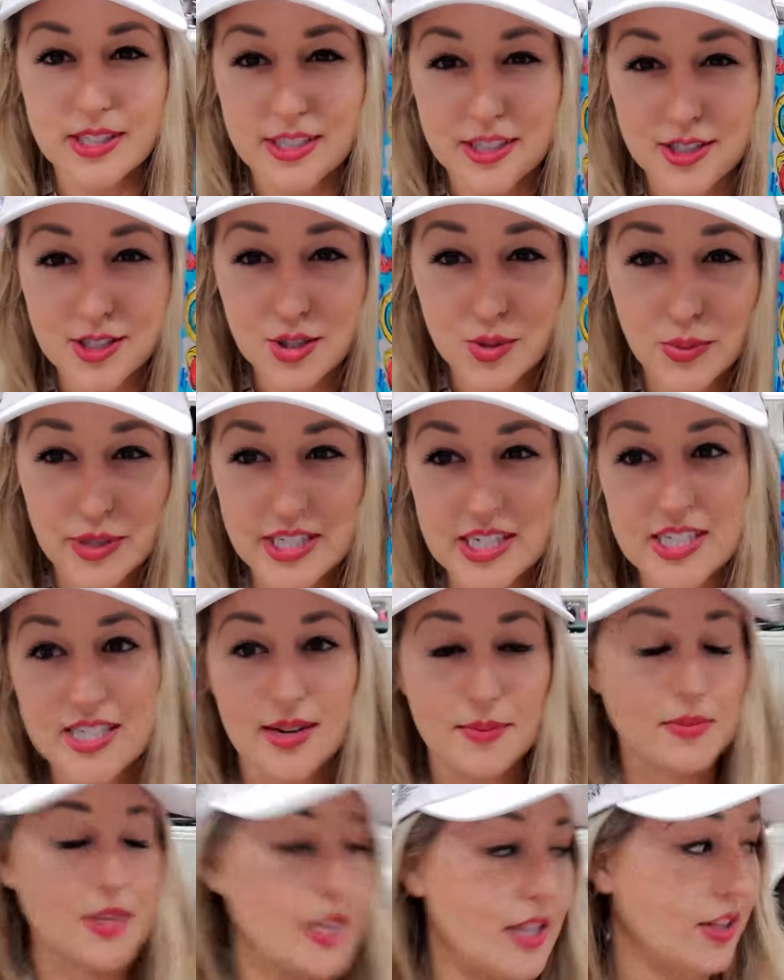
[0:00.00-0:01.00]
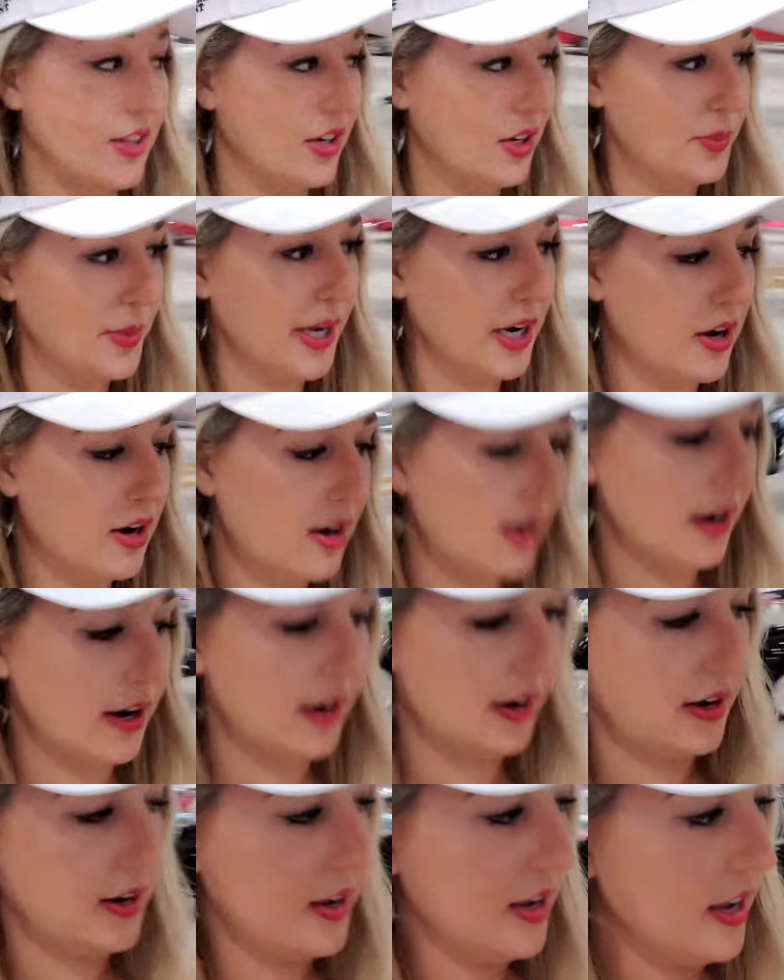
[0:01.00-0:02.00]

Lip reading: like, squeeze something a little bit hard.